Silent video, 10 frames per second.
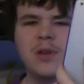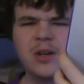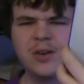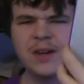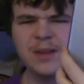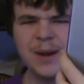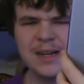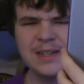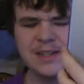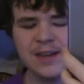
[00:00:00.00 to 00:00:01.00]
logo on the
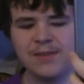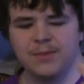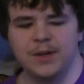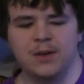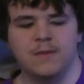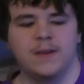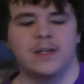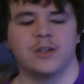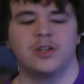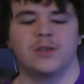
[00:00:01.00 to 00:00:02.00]
back does have a mirror
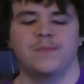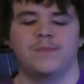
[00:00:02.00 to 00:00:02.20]
finish.